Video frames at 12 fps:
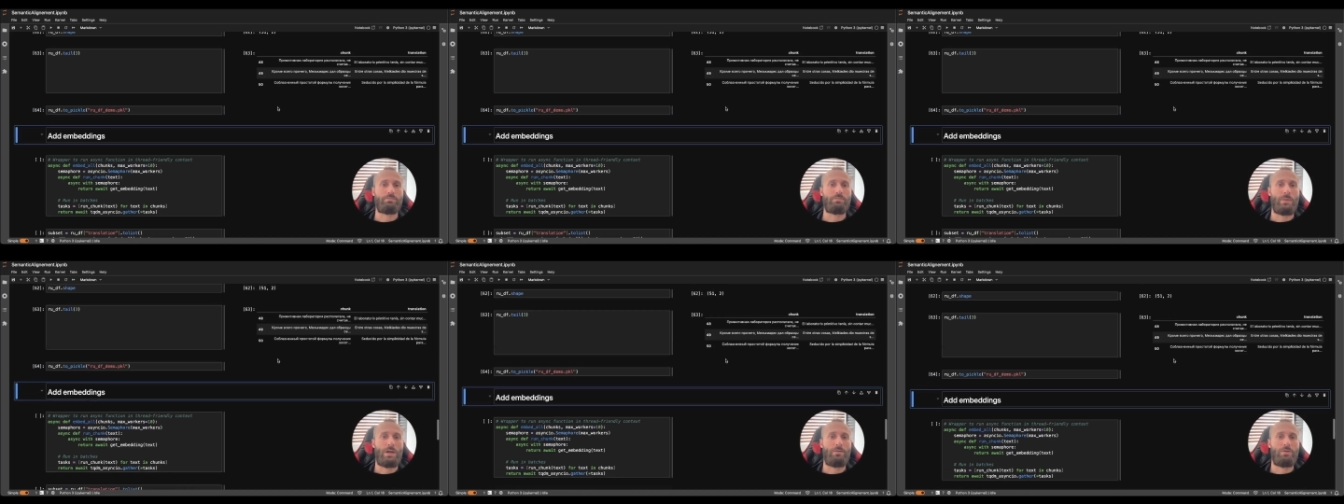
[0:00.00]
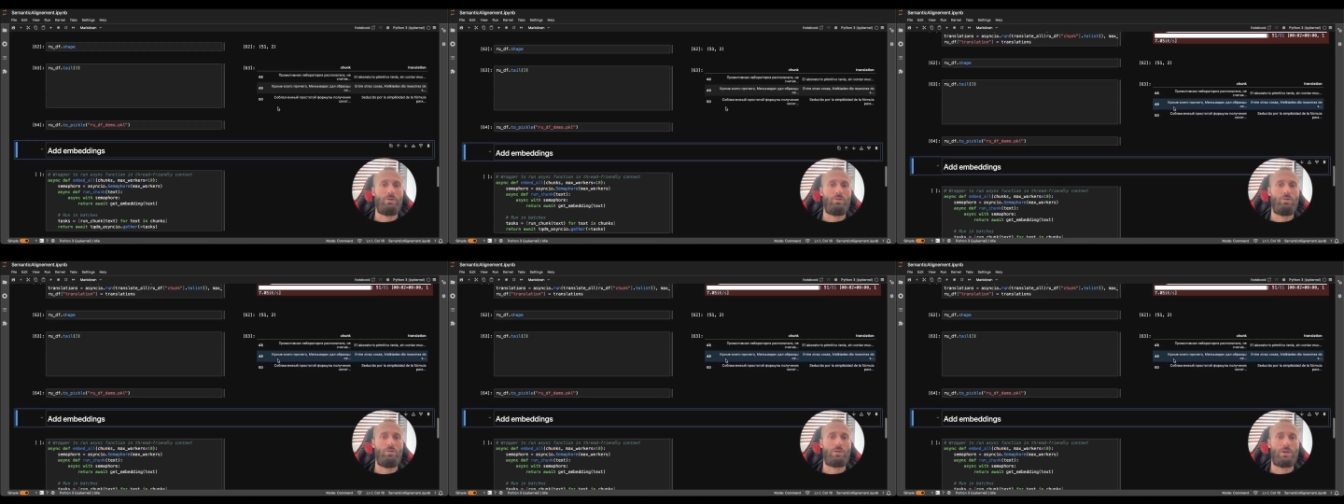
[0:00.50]
after you
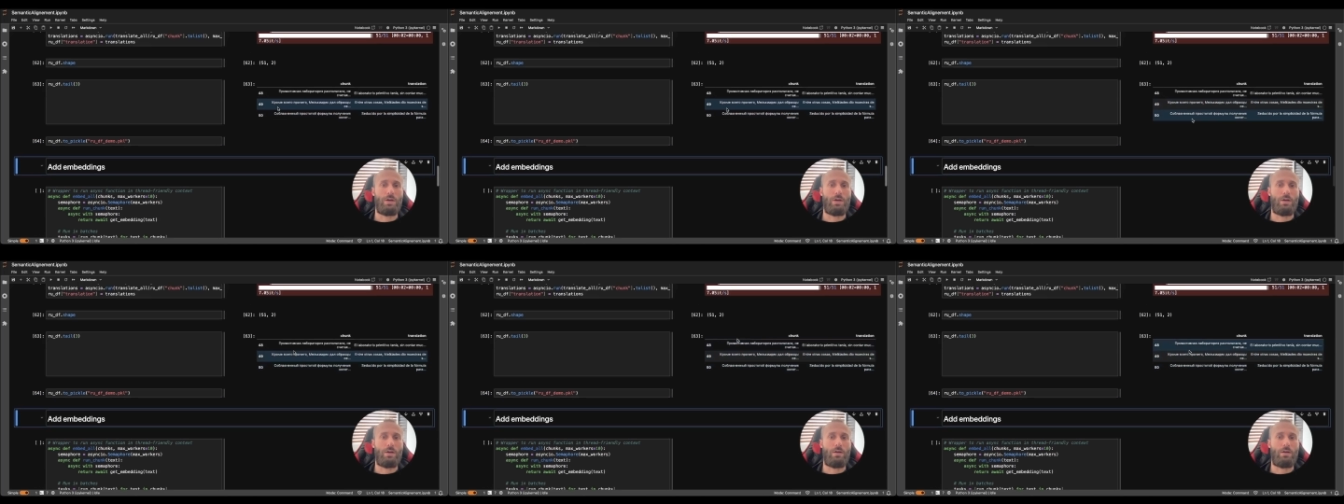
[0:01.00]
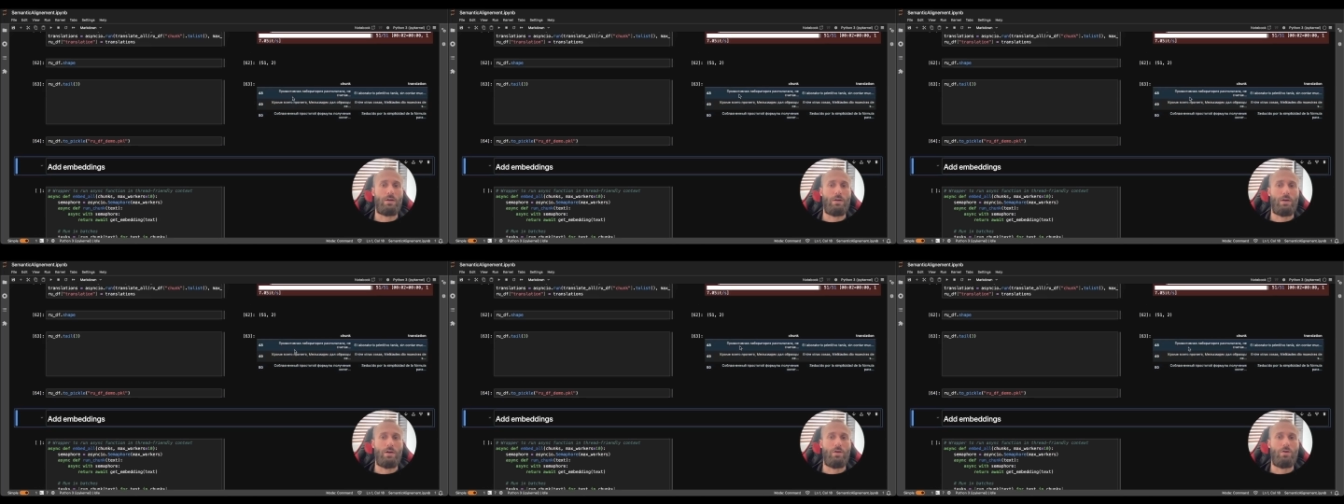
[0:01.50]
use a
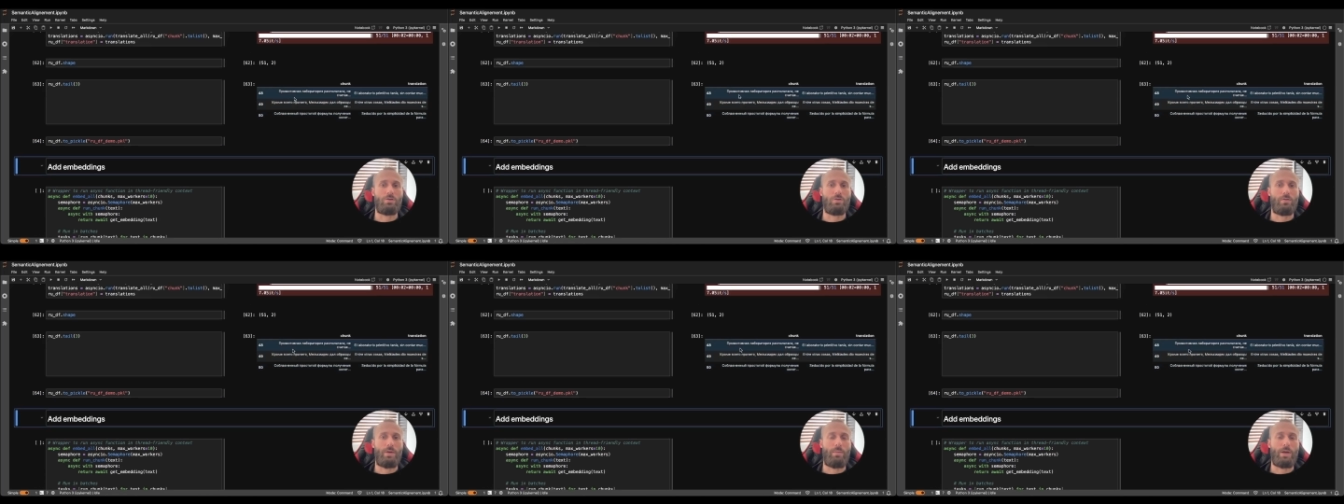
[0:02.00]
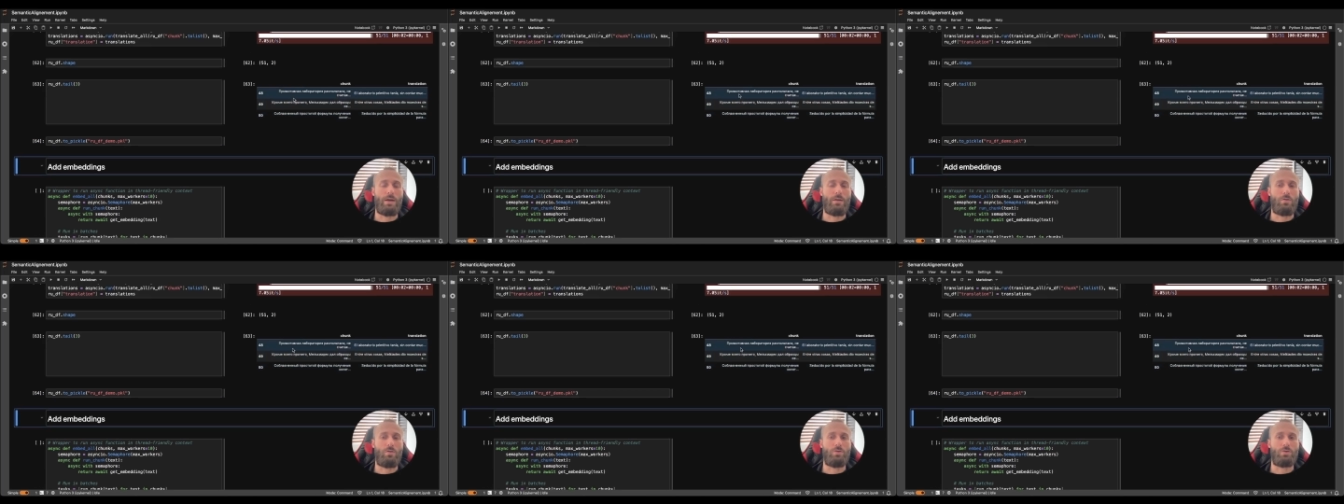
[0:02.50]
lot of API
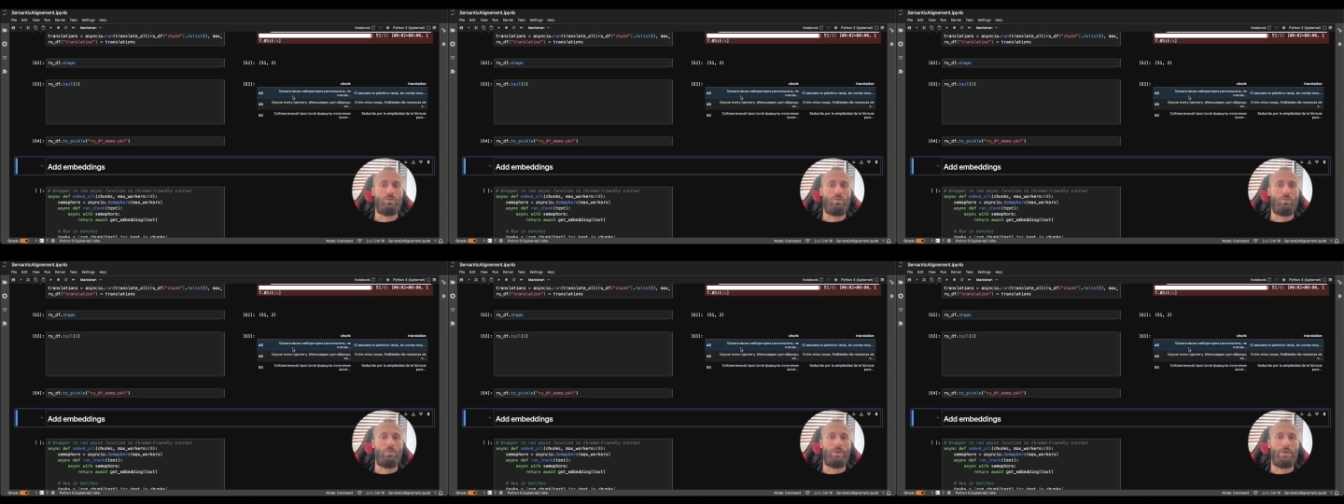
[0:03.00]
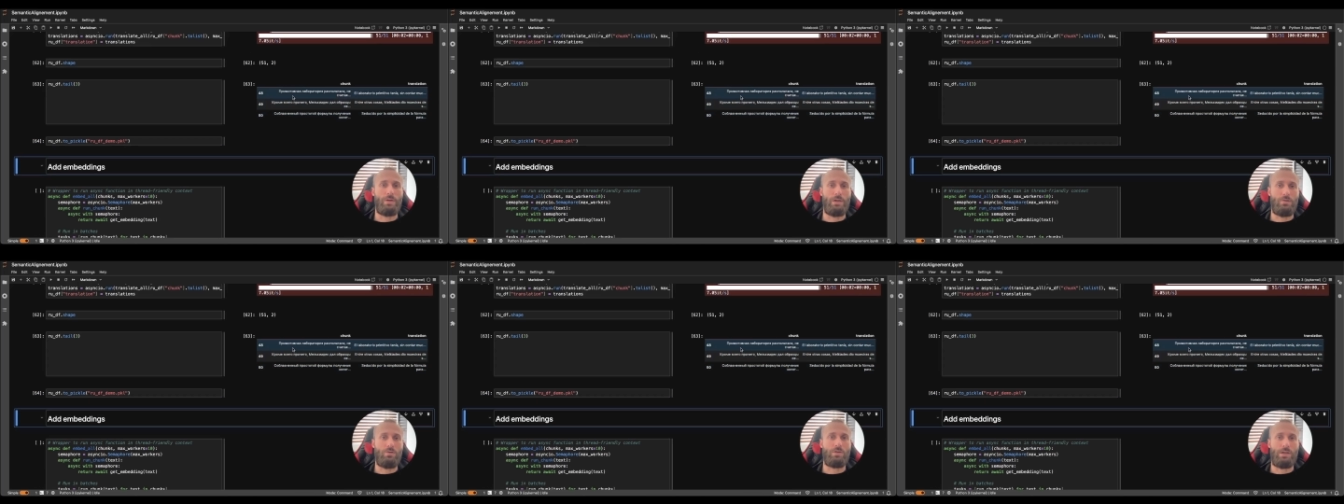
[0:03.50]
calls to fill
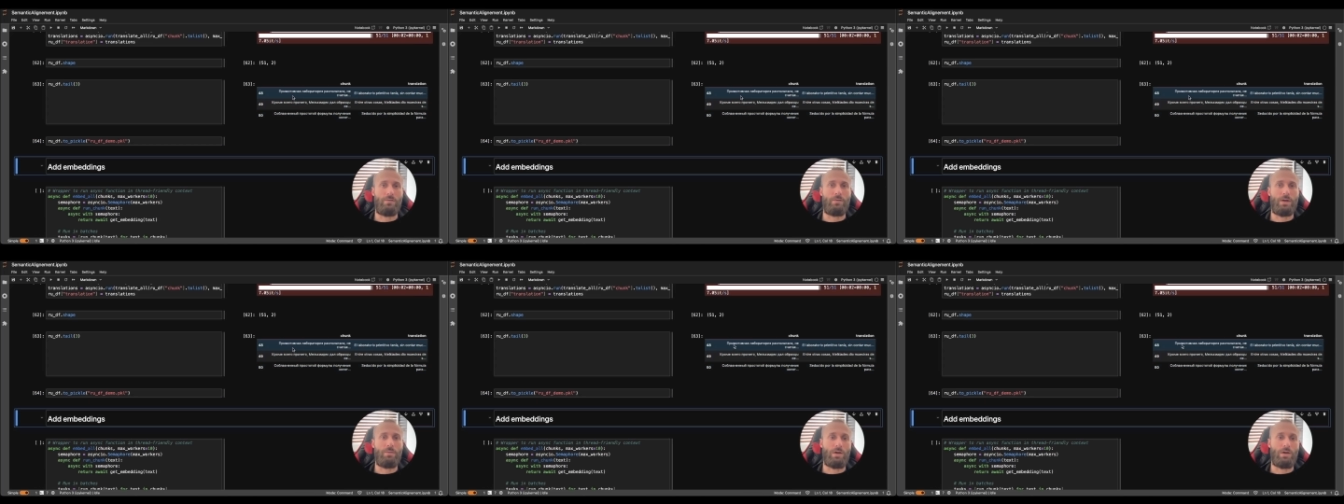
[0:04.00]
in your data frame,